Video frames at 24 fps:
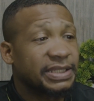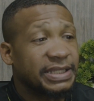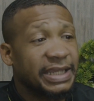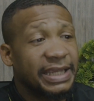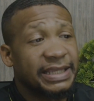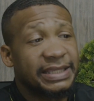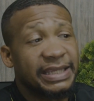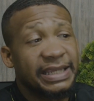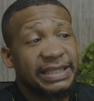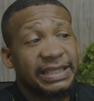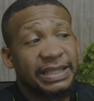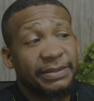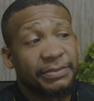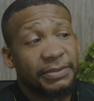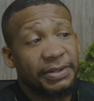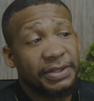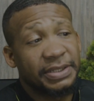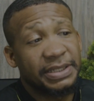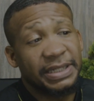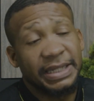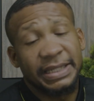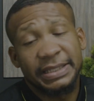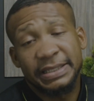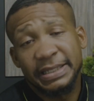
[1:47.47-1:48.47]
Tennessee's
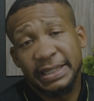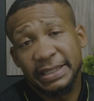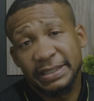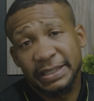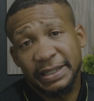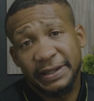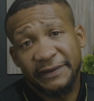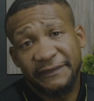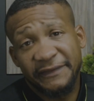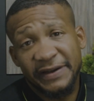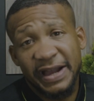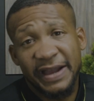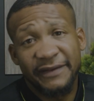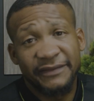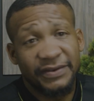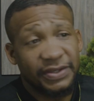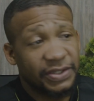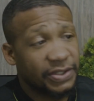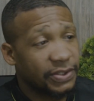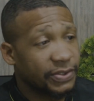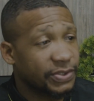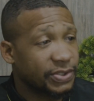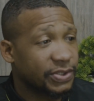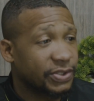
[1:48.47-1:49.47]
5-2,
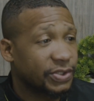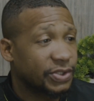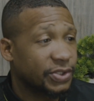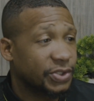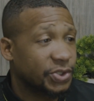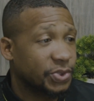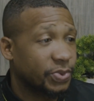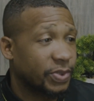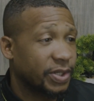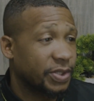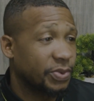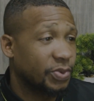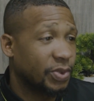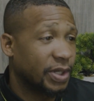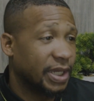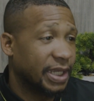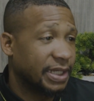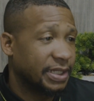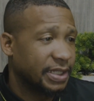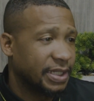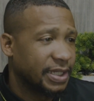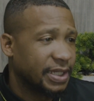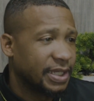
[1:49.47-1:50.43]
so they're 21.